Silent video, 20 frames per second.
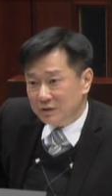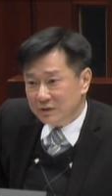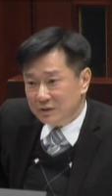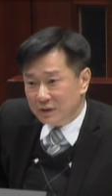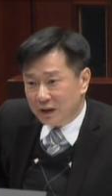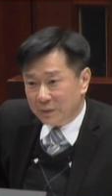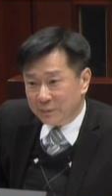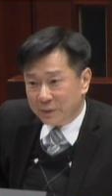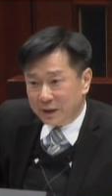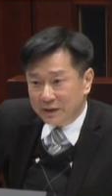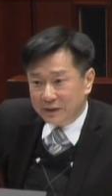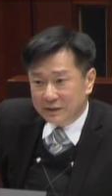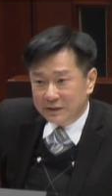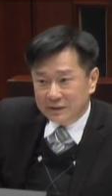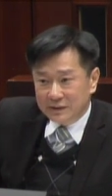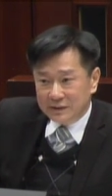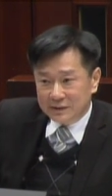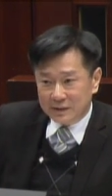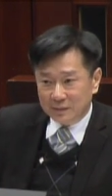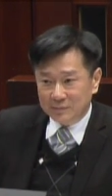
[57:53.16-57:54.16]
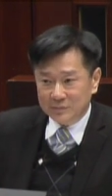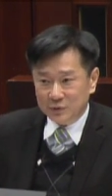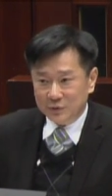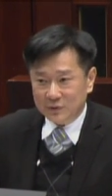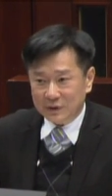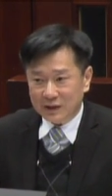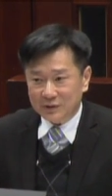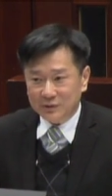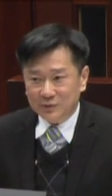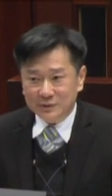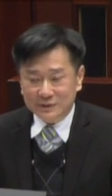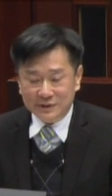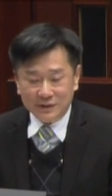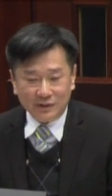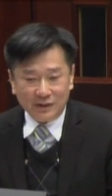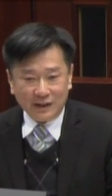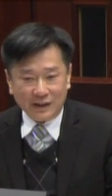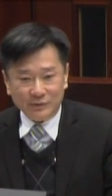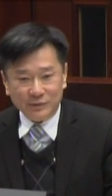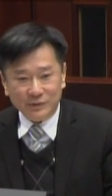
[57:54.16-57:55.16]
in terms of plot ratio,
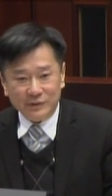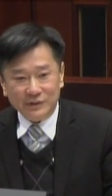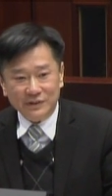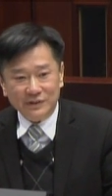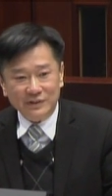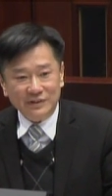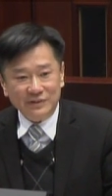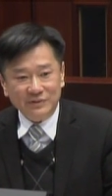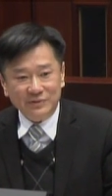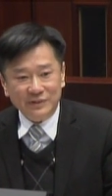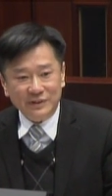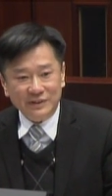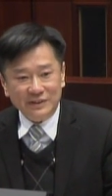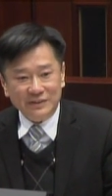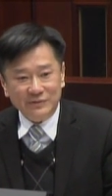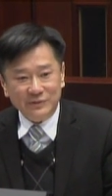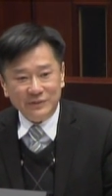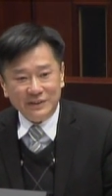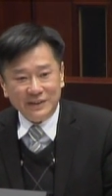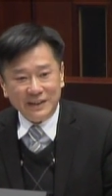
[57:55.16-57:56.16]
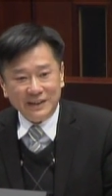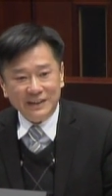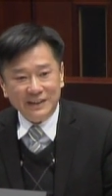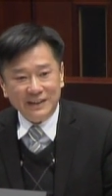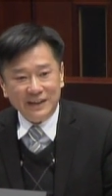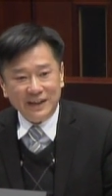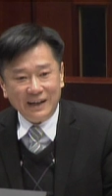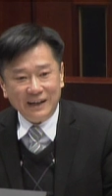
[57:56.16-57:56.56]
you can